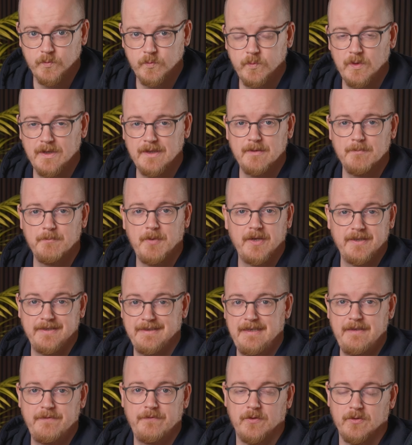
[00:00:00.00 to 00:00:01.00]
will by
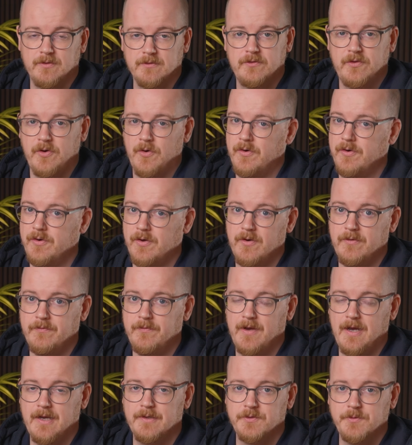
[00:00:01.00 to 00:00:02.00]
default turn off
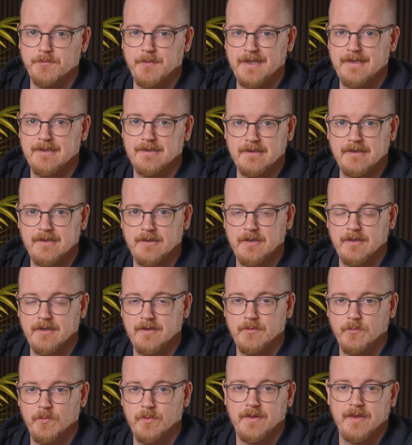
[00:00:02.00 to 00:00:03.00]
automatically
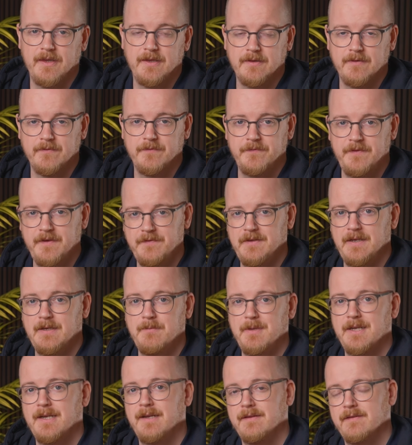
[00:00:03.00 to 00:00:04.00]
within 15
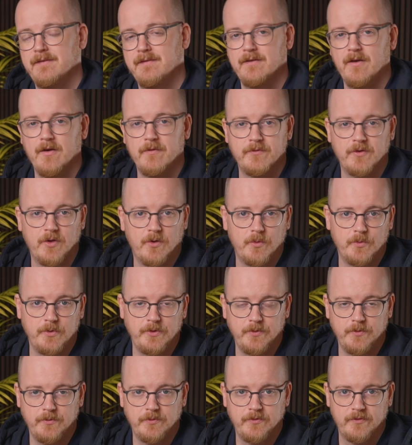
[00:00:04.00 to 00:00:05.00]
minutes of no
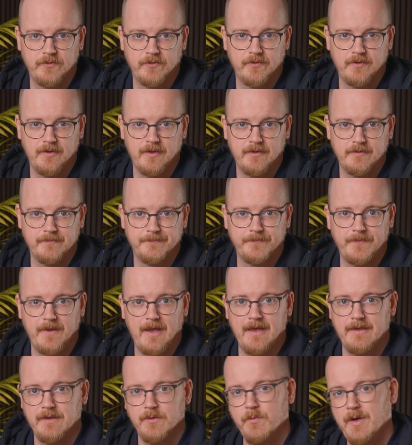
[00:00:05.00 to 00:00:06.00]
use.
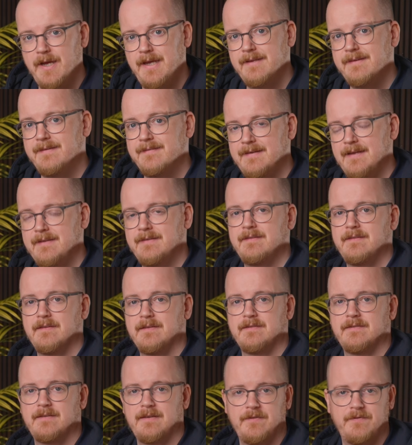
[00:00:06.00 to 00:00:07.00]
And the way it
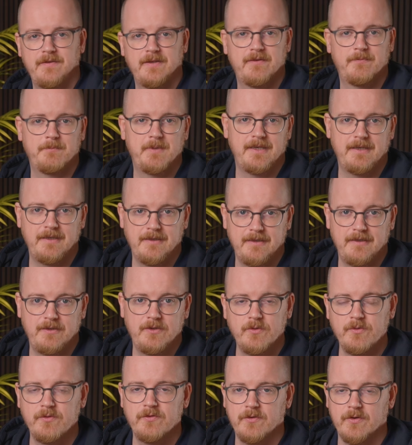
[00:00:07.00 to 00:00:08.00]
senses if it's being
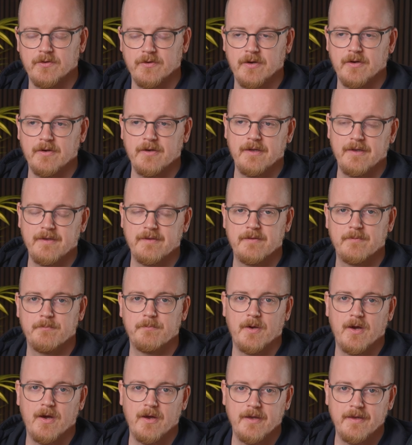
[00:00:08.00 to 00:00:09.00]
used or not is
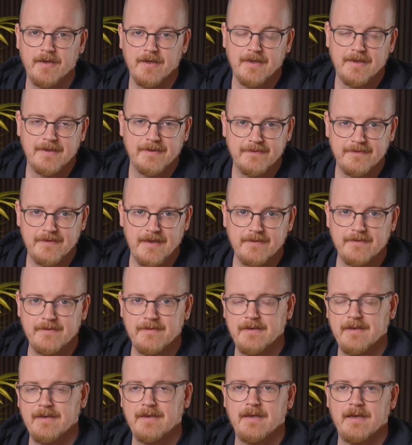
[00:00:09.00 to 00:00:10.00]
by
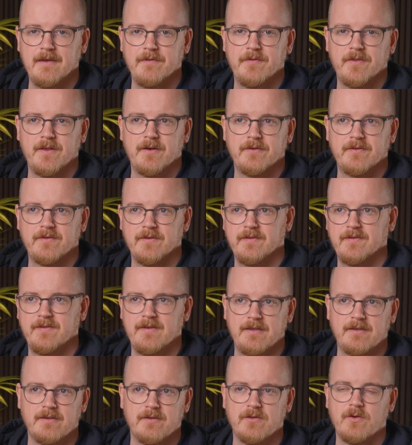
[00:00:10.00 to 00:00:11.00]
sensing if there's a
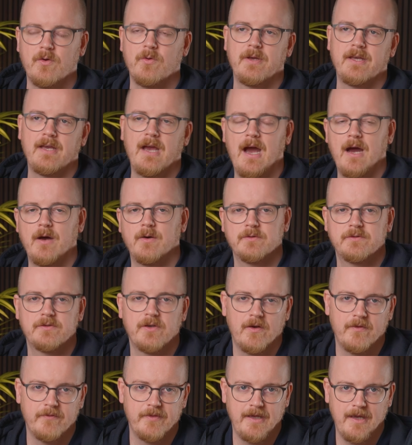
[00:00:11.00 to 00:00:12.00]
signal going out
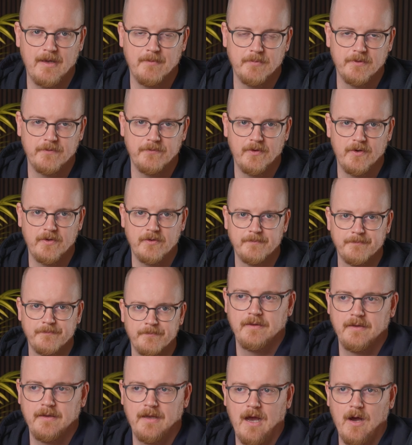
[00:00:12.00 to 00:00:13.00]
of the amplifier.
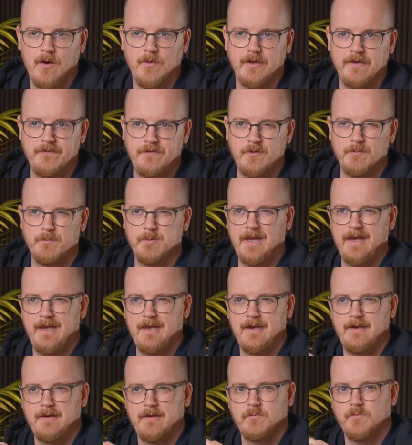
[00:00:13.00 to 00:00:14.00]
Now, if you play
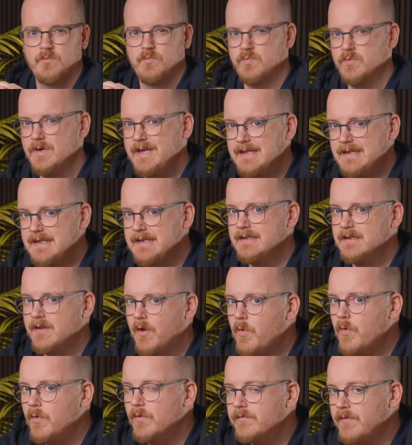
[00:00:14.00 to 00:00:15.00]
at a really
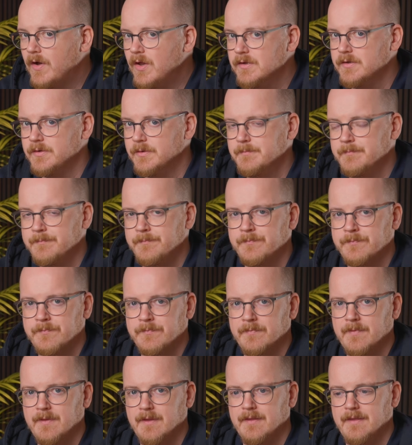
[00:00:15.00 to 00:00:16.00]
low volume,
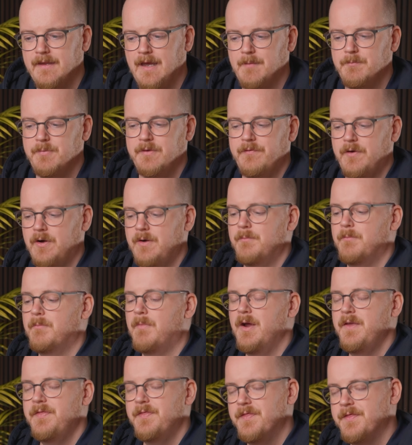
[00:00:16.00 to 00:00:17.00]
the amplifier
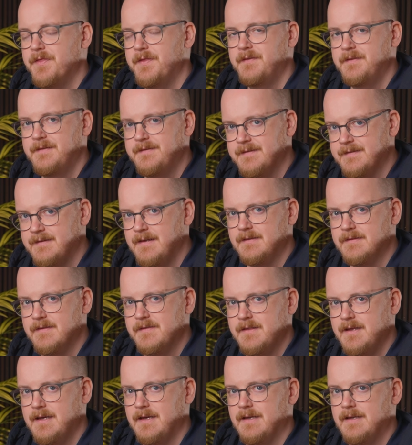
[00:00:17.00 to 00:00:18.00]
might still
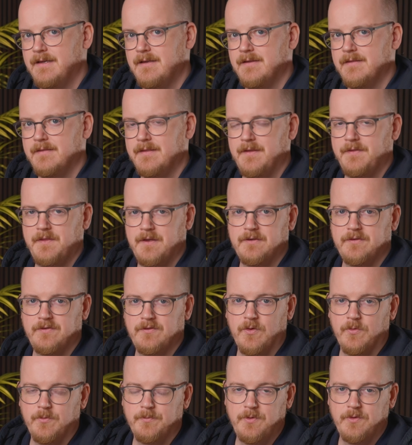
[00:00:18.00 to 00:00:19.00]
think that there's
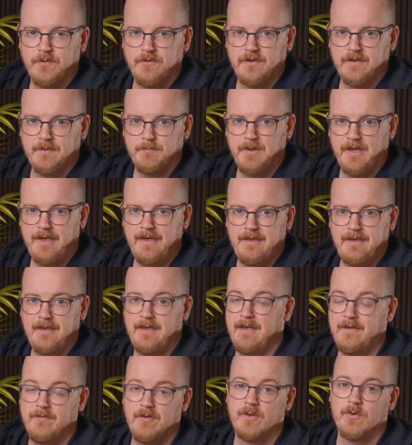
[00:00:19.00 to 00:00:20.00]
no music playing,
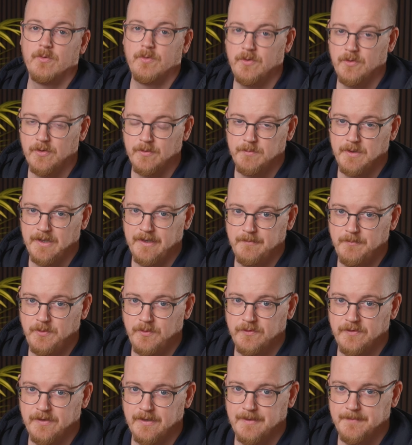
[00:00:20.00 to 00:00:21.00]
even though you are playing
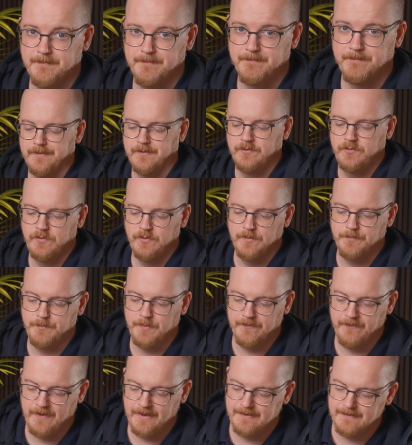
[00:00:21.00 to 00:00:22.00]
music. To
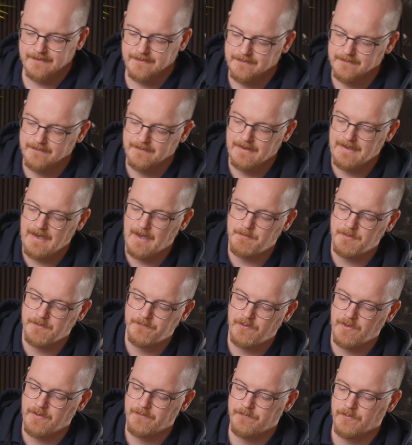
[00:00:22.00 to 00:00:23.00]
prevent the
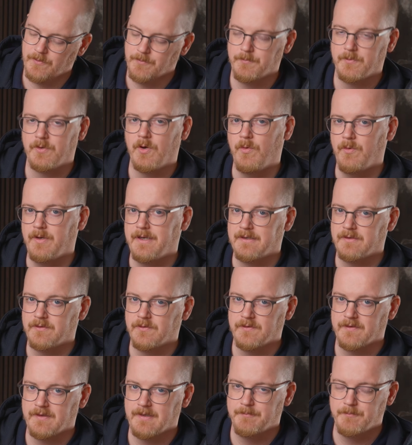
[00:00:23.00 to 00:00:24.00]
amplifier from going into
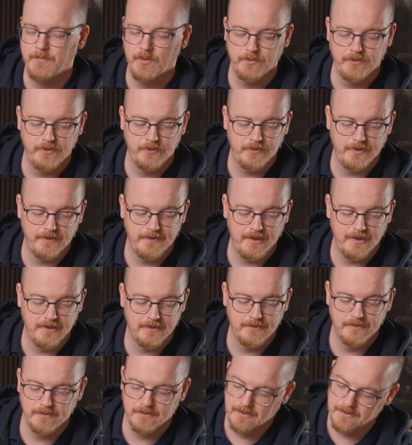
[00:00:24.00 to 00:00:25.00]
sleep mode, you can
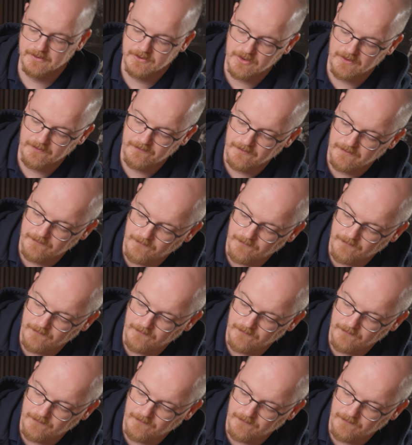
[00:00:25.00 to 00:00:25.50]
then adjust the